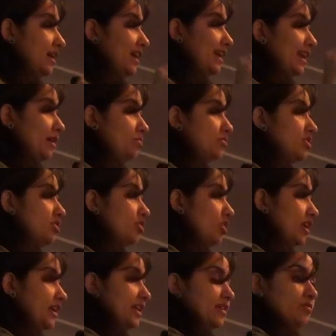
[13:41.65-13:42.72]
club the
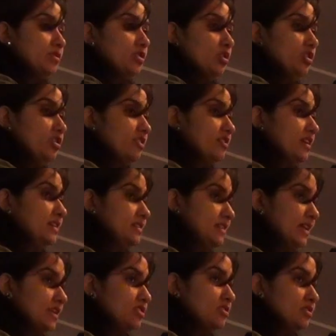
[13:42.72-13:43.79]
royalty with all your
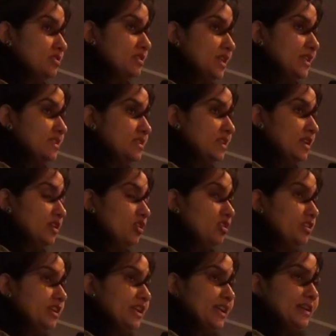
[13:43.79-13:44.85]
transactions and say
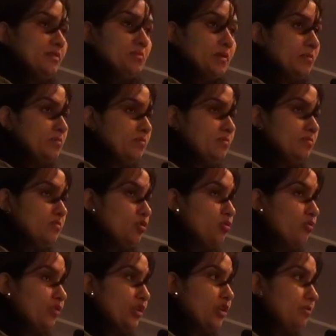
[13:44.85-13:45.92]
your TNMM
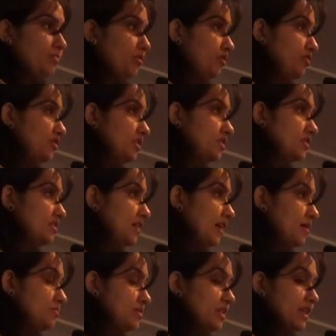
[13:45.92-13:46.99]
overall profit is
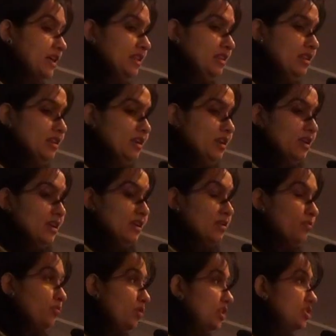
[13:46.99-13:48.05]
arm's length,
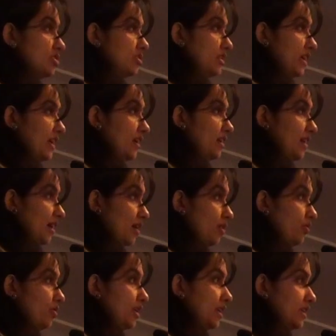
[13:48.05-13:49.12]
which they are
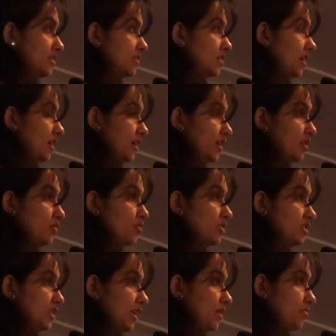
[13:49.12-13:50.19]
nowadays starting to
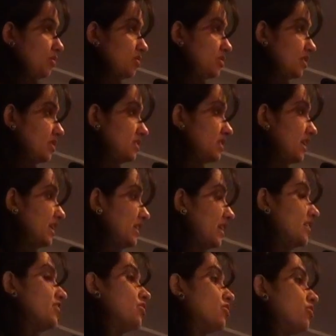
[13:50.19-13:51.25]
reject, because they are saying
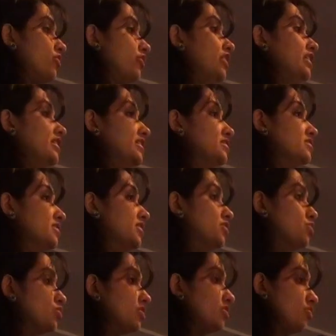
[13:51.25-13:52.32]
that your royalty is say
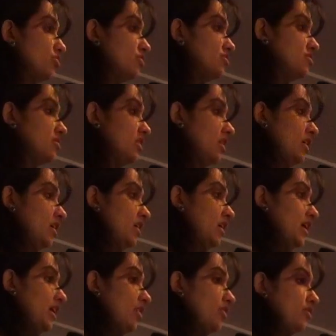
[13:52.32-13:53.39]
2 crores
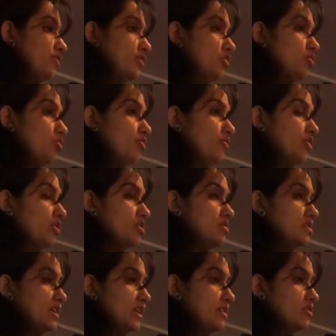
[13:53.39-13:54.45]
out of your overall
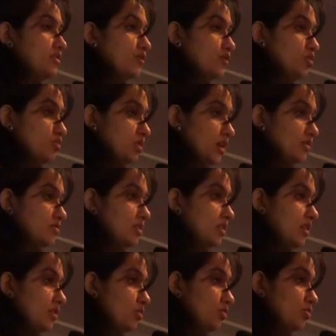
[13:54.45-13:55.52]
sales of 2000
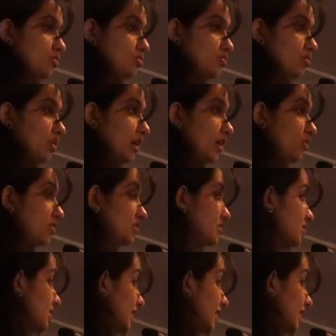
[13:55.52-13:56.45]
crores. So how does a